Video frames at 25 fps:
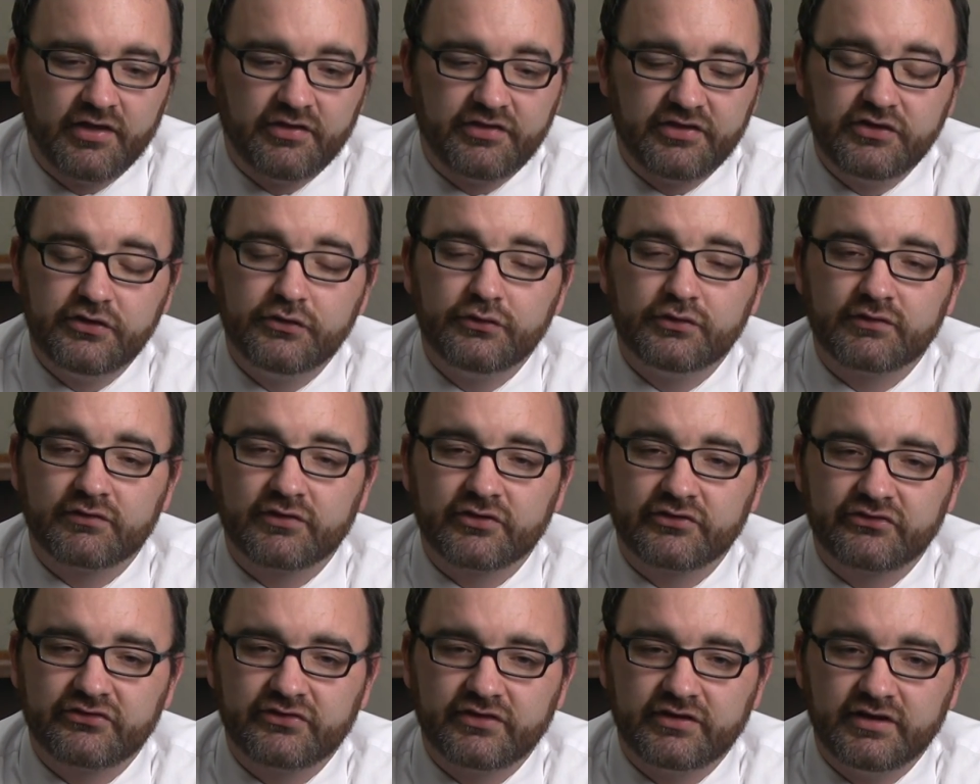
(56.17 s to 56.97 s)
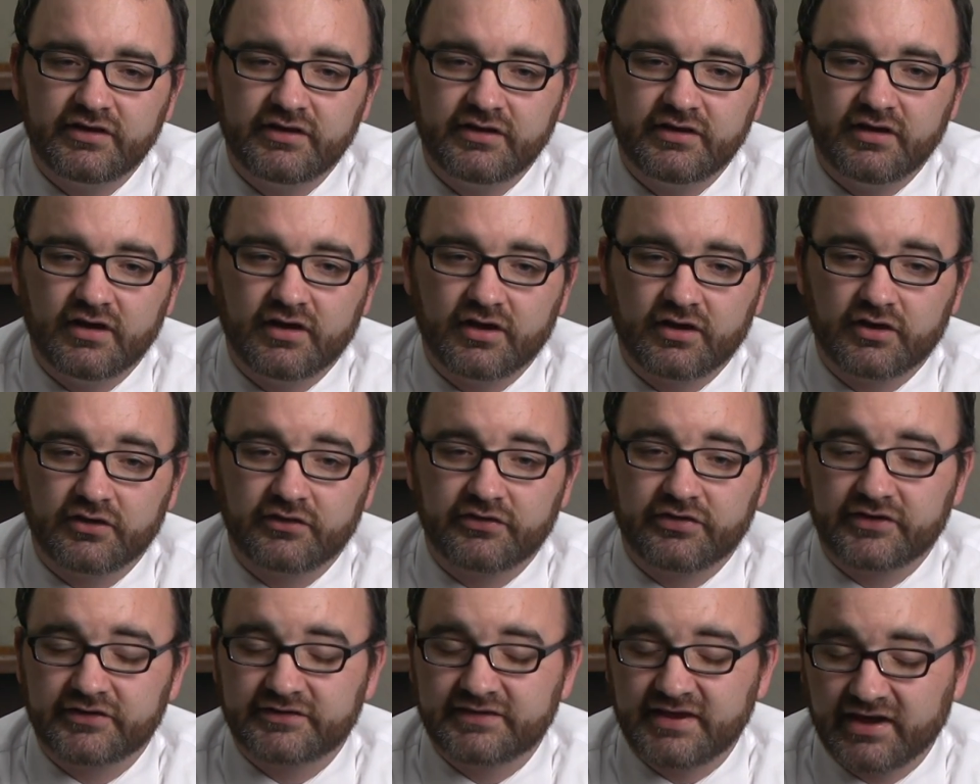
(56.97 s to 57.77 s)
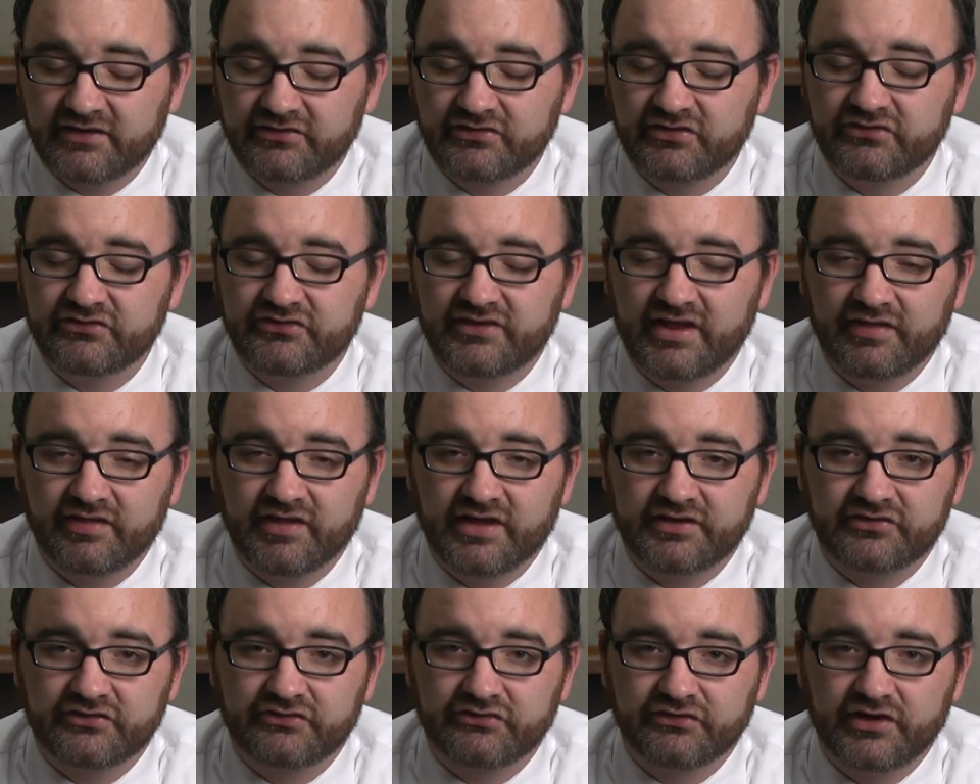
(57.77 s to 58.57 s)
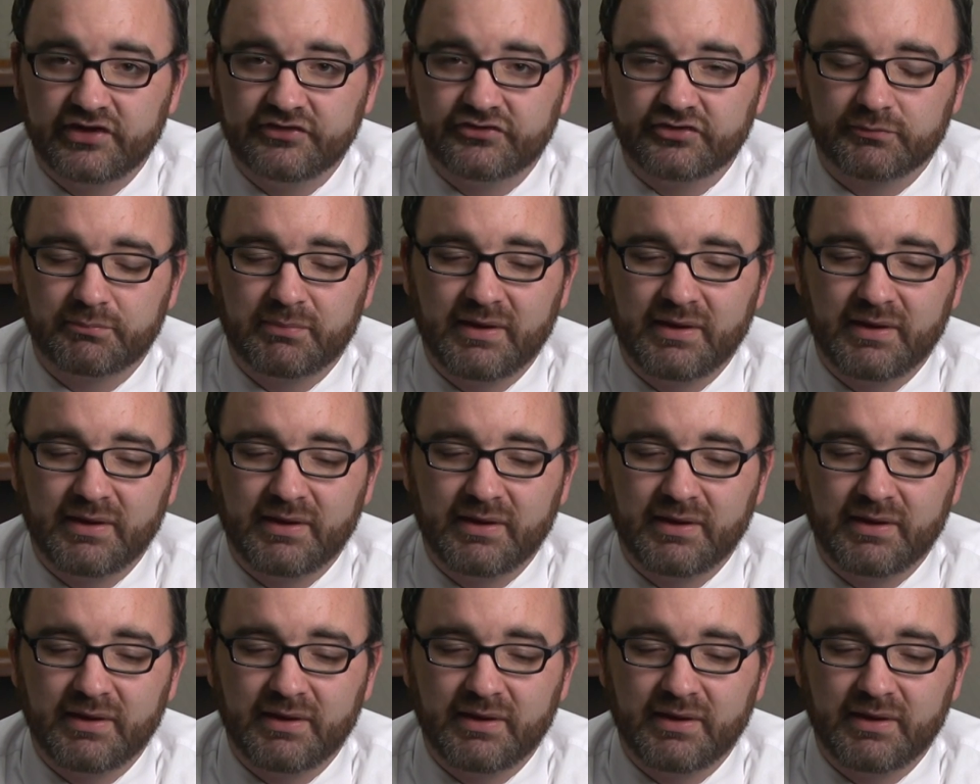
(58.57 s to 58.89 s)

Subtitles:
the Texas State Legislature